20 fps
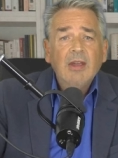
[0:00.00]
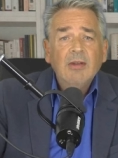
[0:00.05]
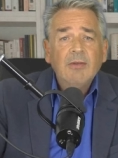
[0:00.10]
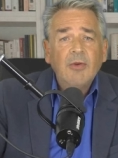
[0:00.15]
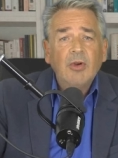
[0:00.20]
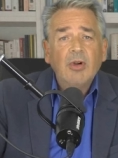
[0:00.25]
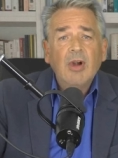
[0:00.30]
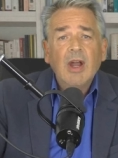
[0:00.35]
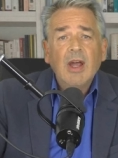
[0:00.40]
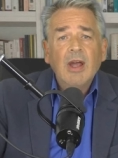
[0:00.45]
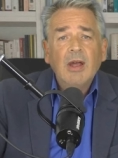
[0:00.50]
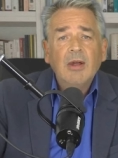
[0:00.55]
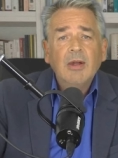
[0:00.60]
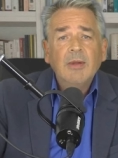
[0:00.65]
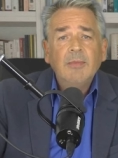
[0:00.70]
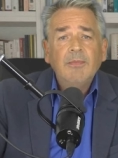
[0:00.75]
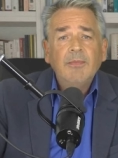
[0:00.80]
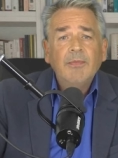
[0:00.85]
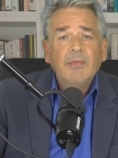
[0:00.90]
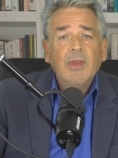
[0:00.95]
for
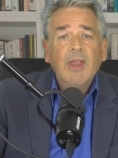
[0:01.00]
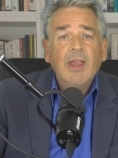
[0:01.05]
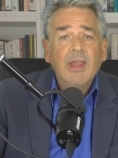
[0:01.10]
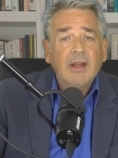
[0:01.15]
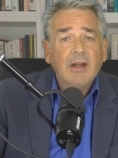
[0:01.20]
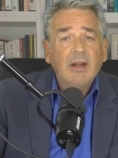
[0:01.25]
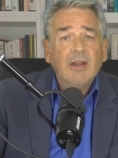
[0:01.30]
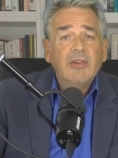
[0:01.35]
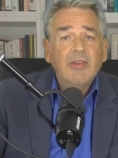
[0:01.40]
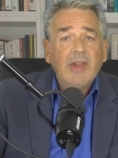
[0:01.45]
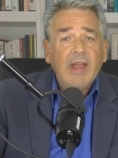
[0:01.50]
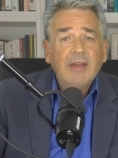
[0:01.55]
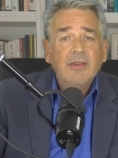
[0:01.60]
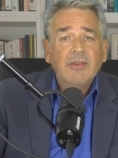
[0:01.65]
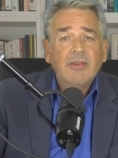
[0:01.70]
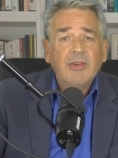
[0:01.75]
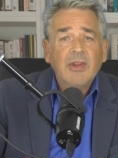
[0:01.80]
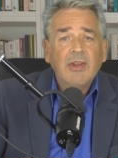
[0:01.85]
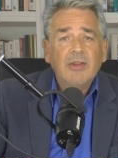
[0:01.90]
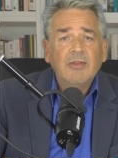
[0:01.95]
our English
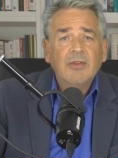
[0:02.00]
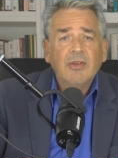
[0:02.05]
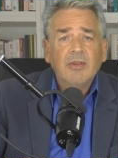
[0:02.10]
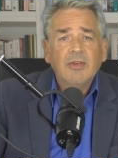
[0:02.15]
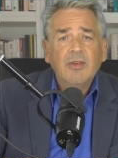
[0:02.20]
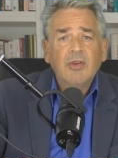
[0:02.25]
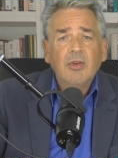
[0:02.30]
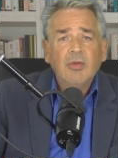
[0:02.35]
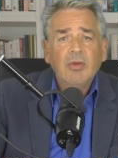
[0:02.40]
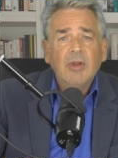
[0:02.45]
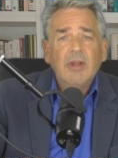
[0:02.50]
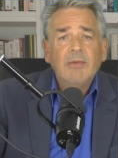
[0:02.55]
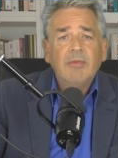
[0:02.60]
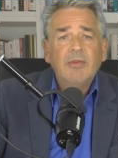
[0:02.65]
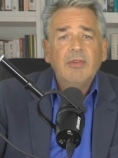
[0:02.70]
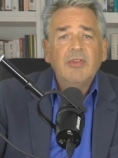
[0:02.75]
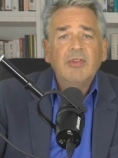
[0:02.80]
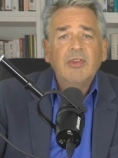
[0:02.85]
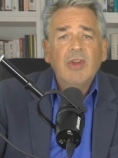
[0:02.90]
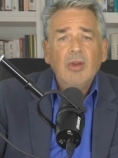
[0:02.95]
ancestors who
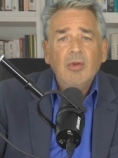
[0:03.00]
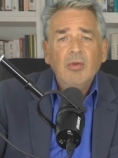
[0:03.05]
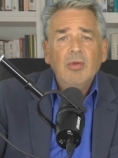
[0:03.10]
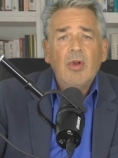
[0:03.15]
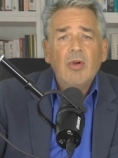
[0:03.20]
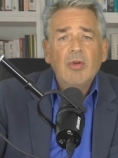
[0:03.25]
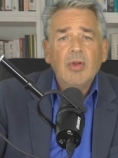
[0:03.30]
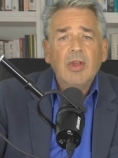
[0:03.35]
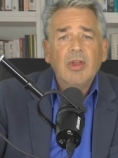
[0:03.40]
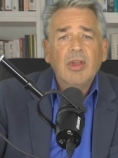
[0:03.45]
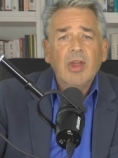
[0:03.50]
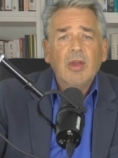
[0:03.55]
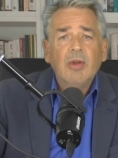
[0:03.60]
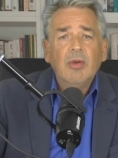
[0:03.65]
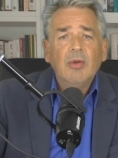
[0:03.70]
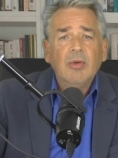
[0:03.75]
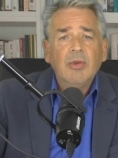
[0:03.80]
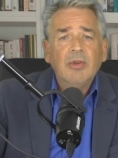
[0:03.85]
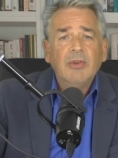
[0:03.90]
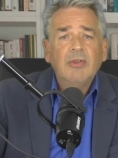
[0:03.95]
lived so long
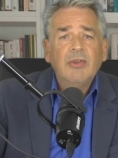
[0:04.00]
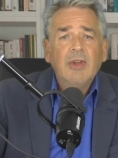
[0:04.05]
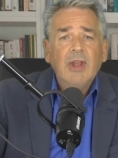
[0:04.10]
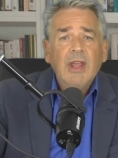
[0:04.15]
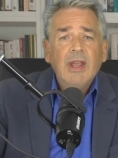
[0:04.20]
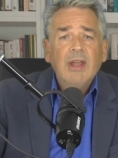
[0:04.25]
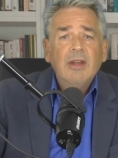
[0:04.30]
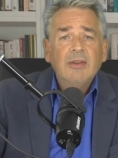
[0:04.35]
ago as